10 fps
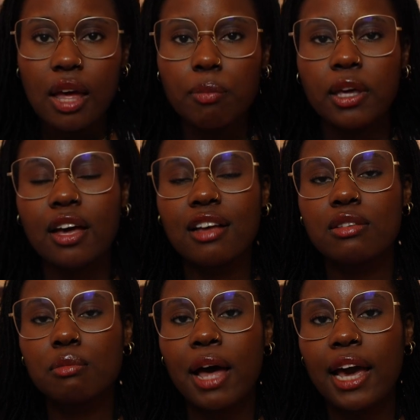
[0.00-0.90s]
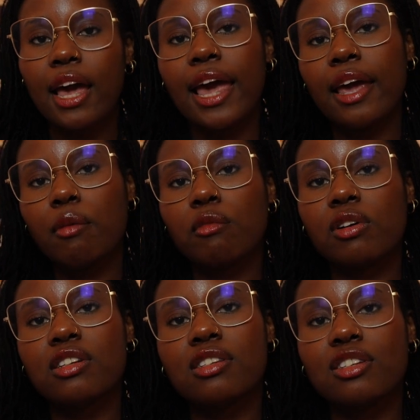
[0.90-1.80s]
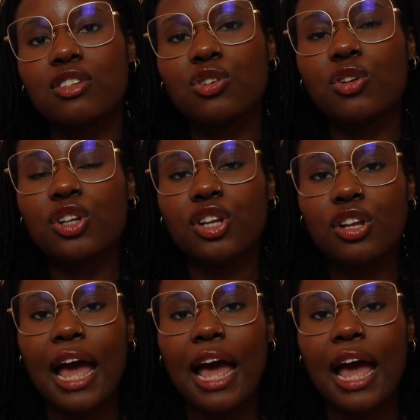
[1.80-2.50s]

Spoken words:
because my aim was to